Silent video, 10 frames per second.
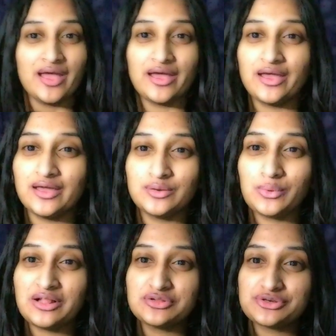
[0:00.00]
And
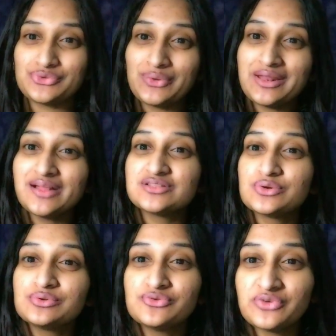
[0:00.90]
while you're doing that,
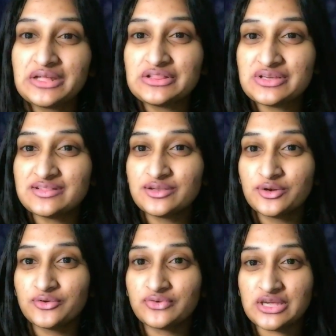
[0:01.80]
don't you forget to hit the
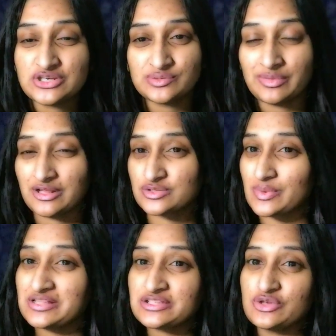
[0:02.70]
notification bell as
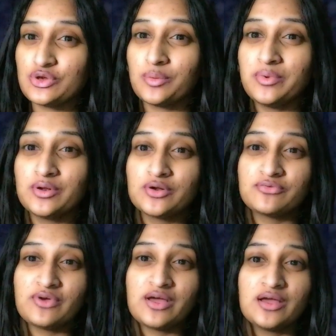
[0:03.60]
well so you can be
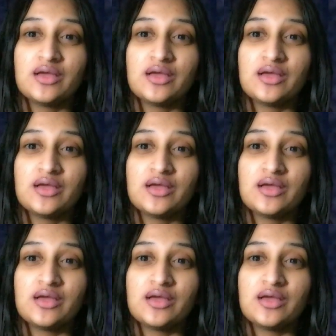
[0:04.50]
notified